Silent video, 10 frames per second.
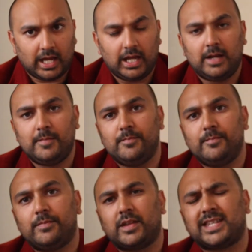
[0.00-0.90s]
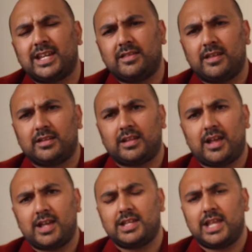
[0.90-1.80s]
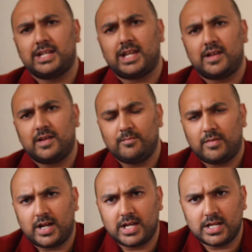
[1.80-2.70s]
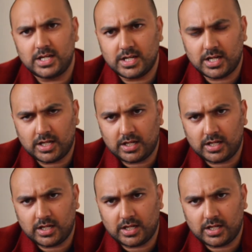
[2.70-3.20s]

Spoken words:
The second thing that I laid out in my